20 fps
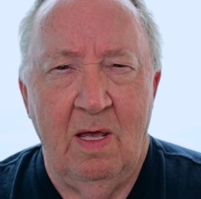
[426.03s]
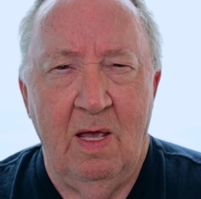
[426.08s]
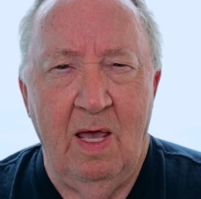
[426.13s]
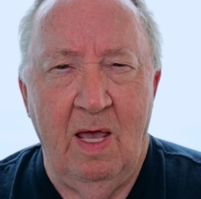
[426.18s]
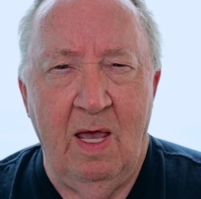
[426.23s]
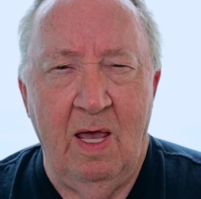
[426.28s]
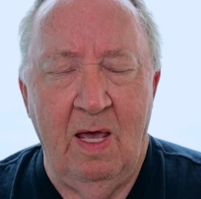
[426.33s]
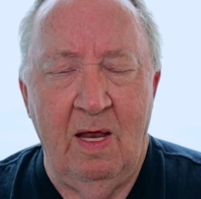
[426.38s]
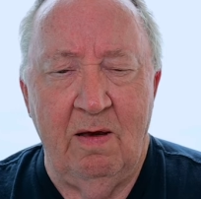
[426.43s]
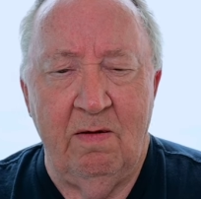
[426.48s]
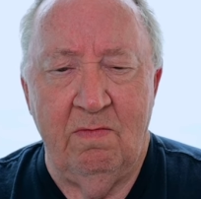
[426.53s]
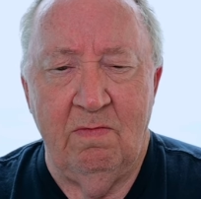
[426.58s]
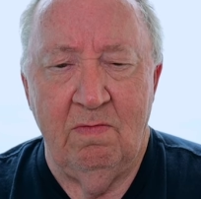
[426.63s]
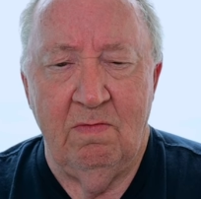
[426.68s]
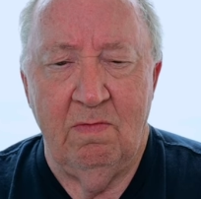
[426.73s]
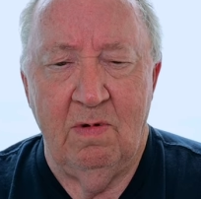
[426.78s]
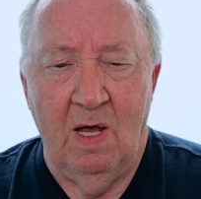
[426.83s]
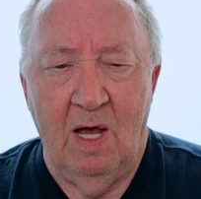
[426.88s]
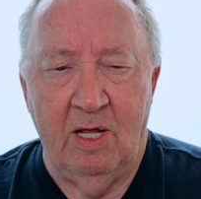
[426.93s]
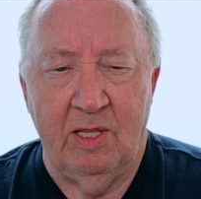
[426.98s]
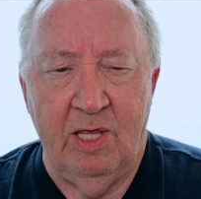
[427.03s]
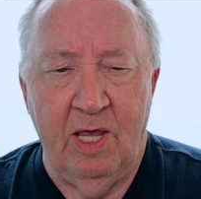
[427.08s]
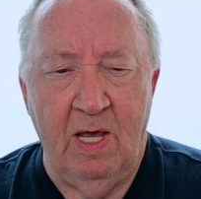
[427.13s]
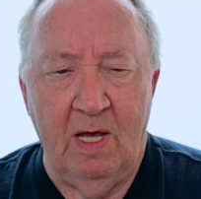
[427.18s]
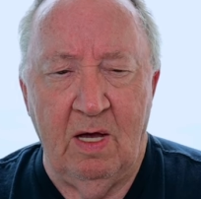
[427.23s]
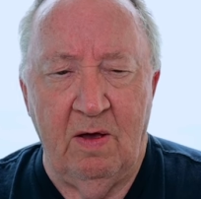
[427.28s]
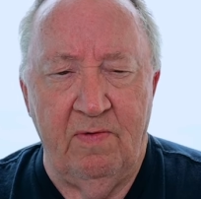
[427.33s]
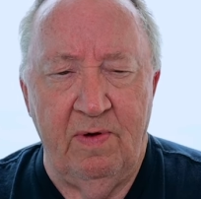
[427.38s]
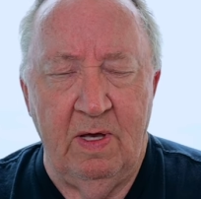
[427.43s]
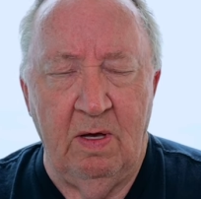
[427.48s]
And I
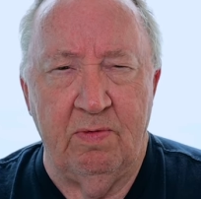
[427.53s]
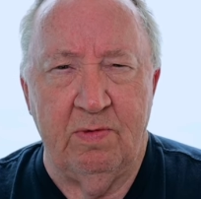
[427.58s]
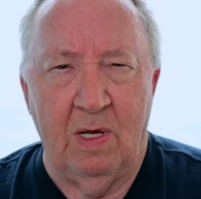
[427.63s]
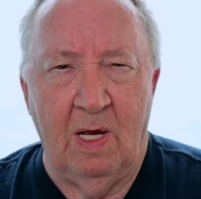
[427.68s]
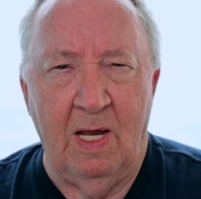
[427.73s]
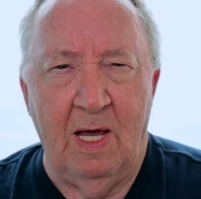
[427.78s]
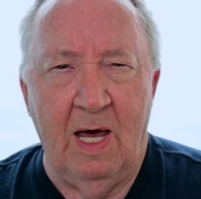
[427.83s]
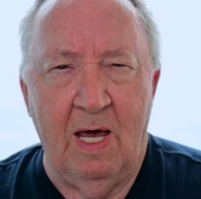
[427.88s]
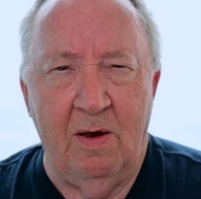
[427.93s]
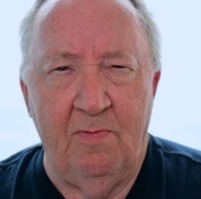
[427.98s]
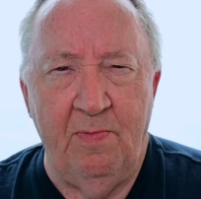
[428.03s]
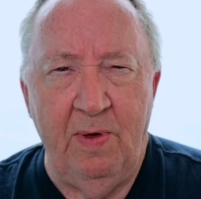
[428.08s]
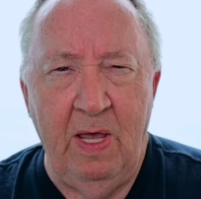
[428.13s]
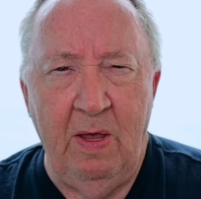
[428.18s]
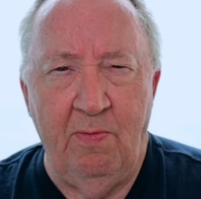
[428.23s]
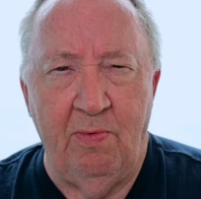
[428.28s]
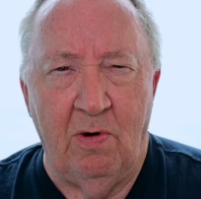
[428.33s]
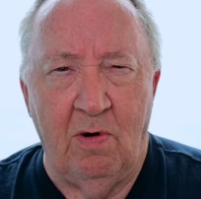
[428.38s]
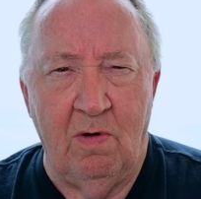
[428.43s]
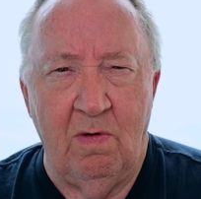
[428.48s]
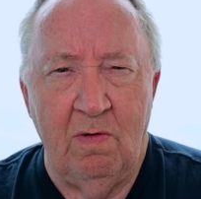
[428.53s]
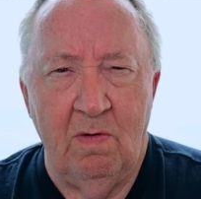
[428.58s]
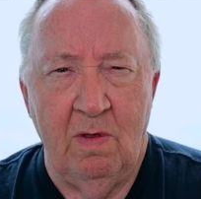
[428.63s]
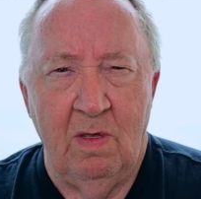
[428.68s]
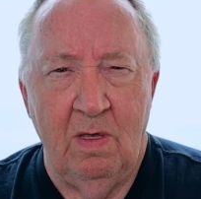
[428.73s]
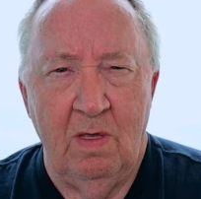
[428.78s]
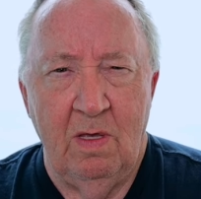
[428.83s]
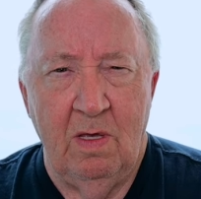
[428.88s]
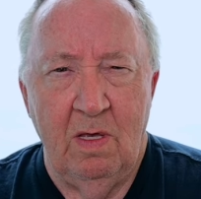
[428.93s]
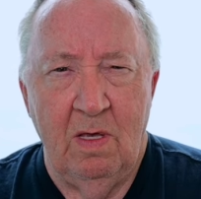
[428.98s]
think I've helped a lot of people
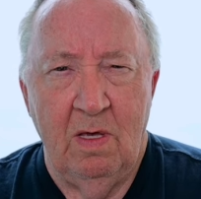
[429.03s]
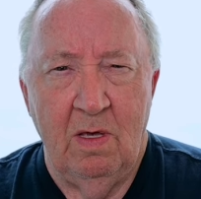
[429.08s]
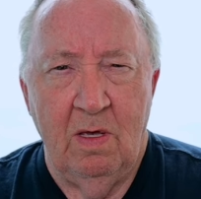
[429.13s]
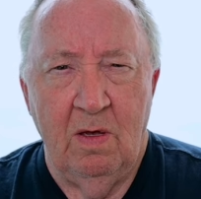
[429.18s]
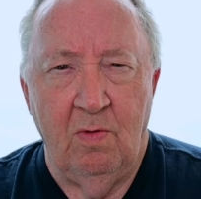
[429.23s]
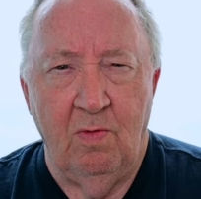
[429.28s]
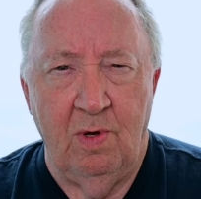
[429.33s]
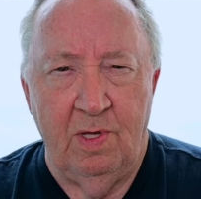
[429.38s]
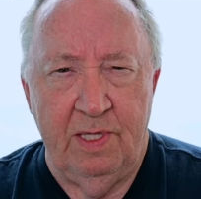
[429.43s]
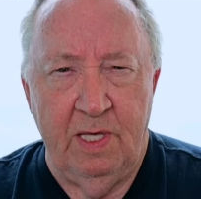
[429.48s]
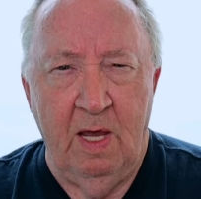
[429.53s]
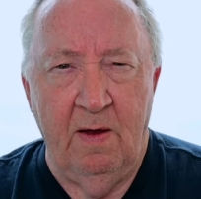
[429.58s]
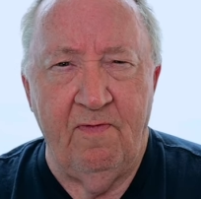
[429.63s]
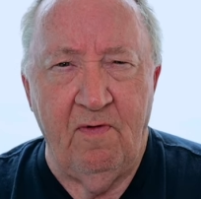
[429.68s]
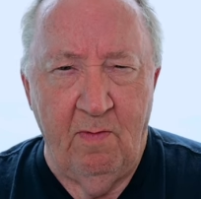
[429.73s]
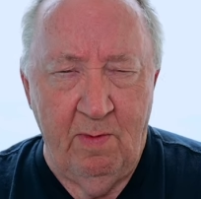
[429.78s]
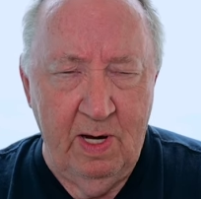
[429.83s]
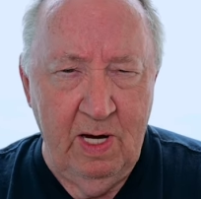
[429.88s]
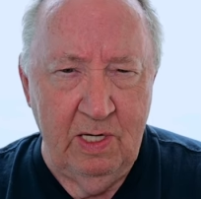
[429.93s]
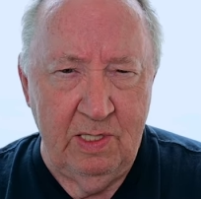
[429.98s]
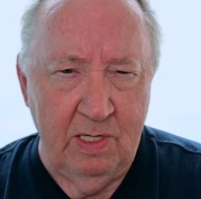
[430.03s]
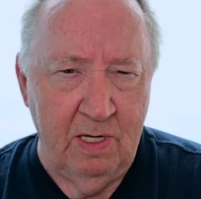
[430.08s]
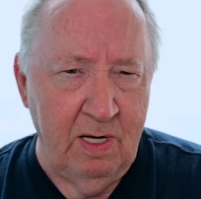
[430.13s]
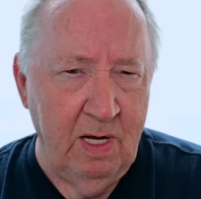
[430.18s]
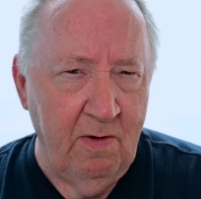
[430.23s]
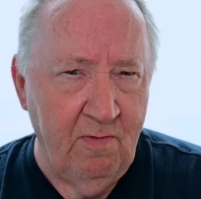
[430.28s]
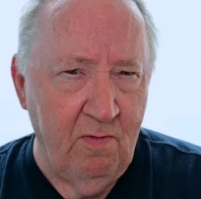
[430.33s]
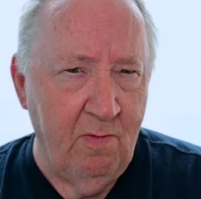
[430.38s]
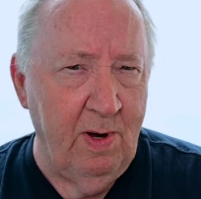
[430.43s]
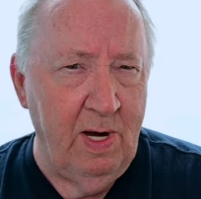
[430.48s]
with information.
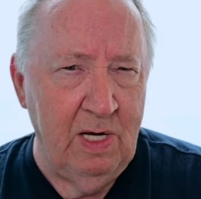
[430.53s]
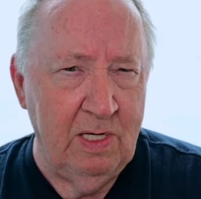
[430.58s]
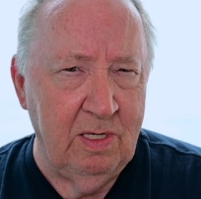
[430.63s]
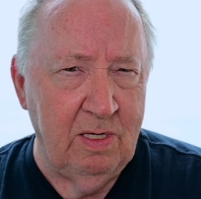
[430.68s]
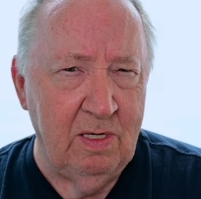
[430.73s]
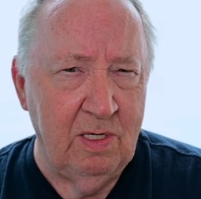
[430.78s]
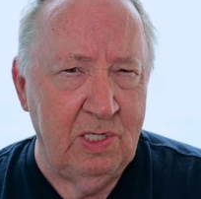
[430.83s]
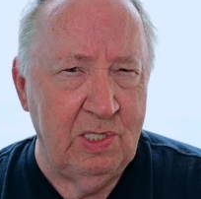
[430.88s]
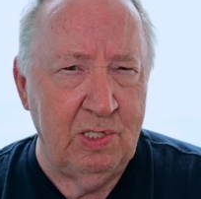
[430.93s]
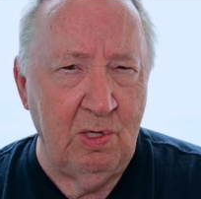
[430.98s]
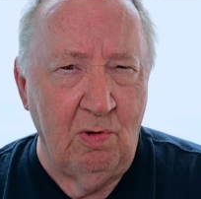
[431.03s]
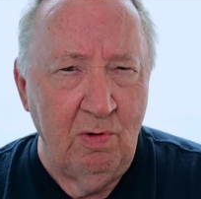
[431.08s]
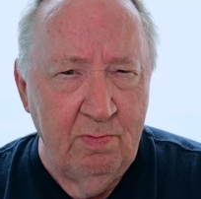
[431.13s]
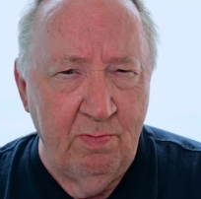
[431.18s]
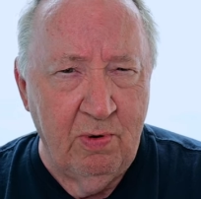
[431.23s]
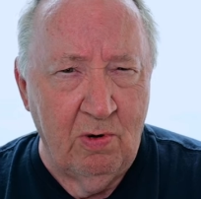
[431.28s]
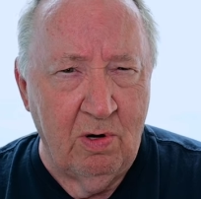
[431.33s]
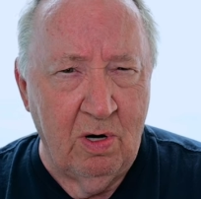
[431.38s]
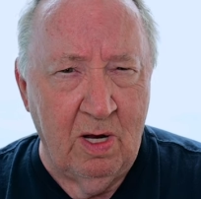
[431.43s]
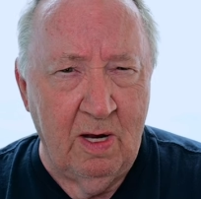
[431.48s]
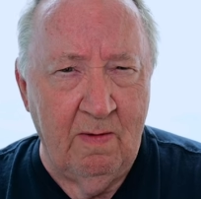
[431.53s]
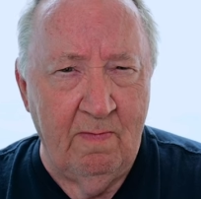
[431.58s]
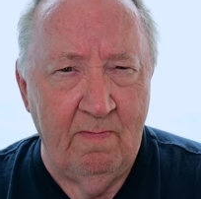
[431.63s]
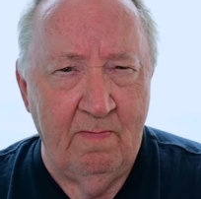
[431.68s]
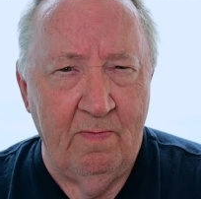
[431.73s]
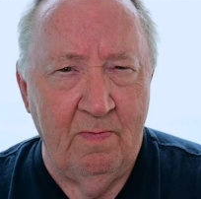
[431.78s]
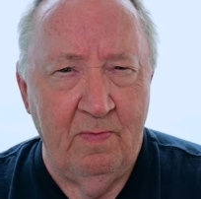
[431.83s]
Information is so important.